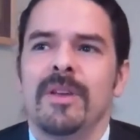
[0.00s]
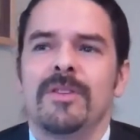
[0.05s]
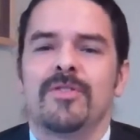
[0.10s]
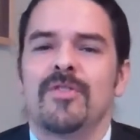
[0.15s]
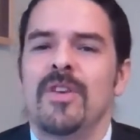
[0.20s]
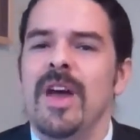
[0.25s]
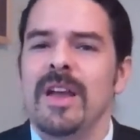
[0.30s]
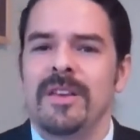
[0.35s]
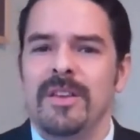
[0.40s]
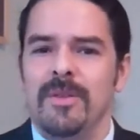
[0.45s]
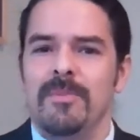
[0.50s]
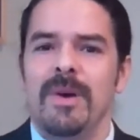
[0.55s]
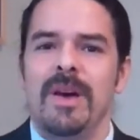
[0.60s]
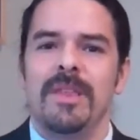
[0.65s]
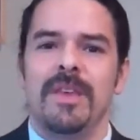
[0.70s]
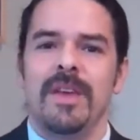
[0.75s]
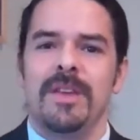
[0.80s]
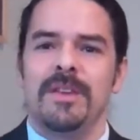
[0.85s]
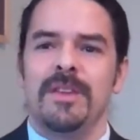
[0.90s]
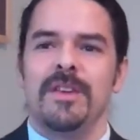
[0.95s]
attracted by
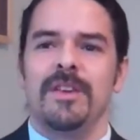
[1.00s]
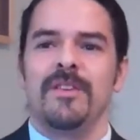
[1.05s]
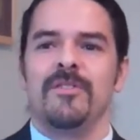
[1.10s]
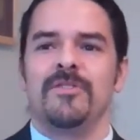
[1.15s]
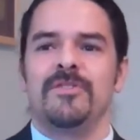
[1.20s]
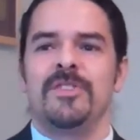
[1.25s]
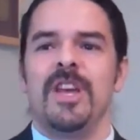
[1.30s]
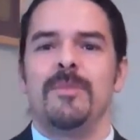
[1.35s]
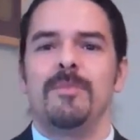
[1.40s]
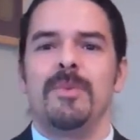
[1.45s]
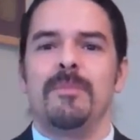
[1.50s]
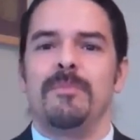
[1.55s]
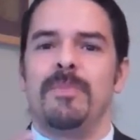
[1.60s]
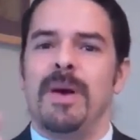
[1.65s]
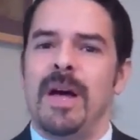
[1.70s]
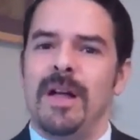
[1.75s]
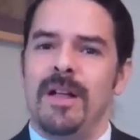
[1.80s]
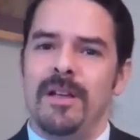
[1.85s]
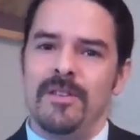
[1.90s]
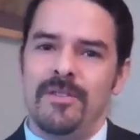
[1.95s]
the idea of shaping
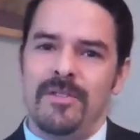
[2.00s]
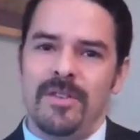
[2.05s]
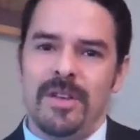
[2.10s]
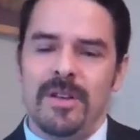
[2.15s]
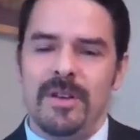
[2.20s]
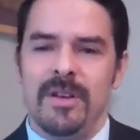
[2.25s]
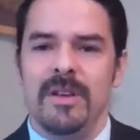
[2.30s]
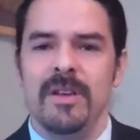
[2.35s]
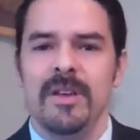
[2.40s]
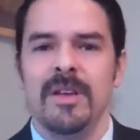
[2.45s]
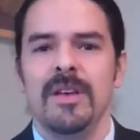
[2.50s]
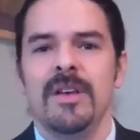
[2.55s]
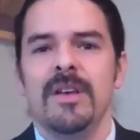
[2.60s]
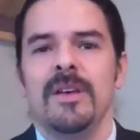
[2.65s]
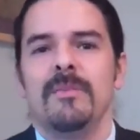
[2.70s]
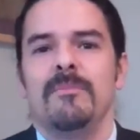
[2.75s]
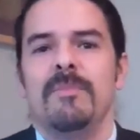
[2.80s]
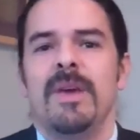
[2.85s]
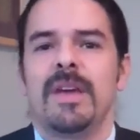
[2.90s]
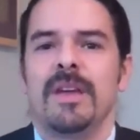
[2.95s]
policy and
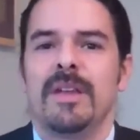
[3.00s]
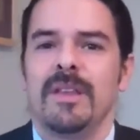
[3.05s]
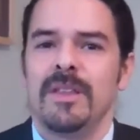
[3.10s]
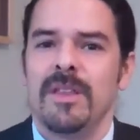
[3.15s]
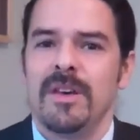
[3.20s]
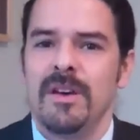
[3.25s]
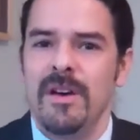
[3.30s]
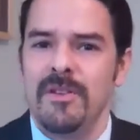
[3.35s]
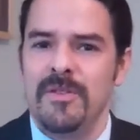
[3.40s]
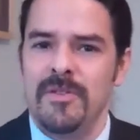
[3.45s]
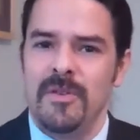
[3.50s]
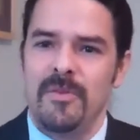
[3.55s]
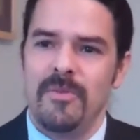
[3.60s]
making the country